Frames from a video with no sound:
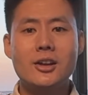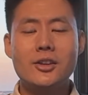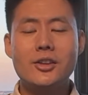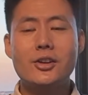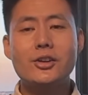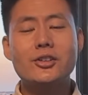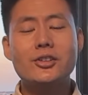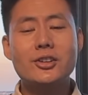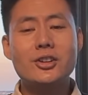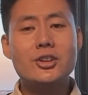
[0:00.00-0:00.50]

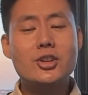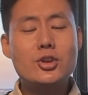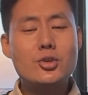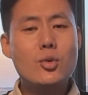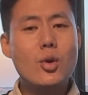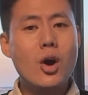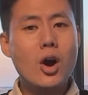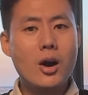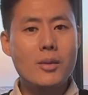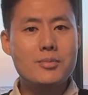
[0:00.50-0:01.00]
there is a
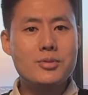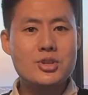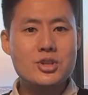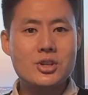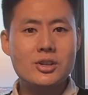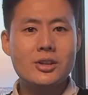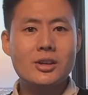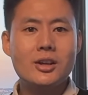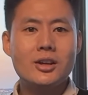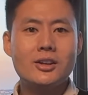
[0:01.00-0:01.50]
new
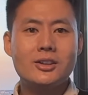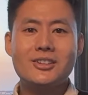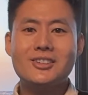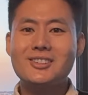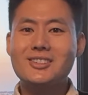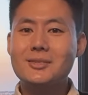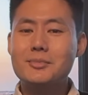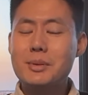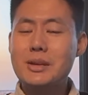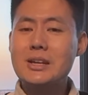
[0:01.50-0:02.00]
option to
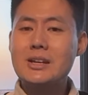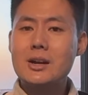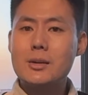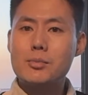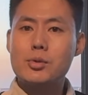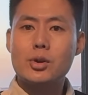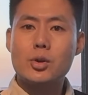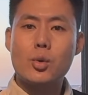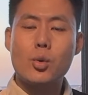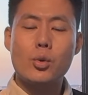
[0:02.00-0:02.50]
speed up
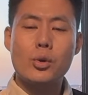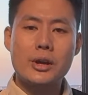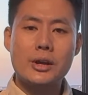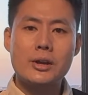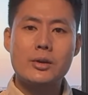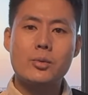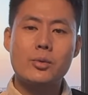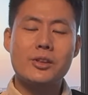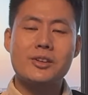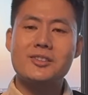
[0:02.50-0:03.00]

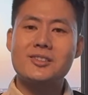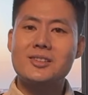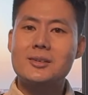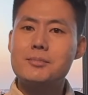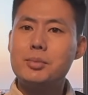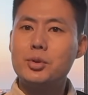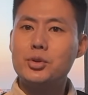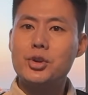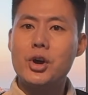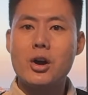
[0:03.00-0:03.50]
recording with a
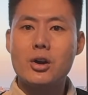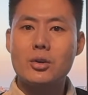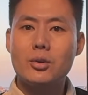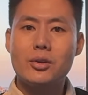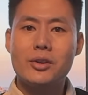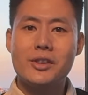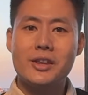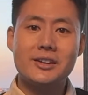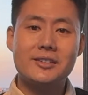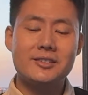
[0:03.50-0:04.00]
simple toggle
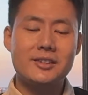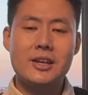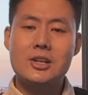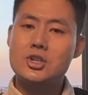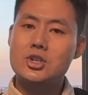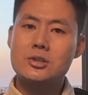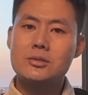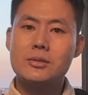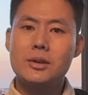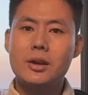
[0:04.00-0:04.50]
in the
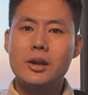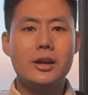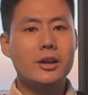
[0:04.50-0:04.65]
extension,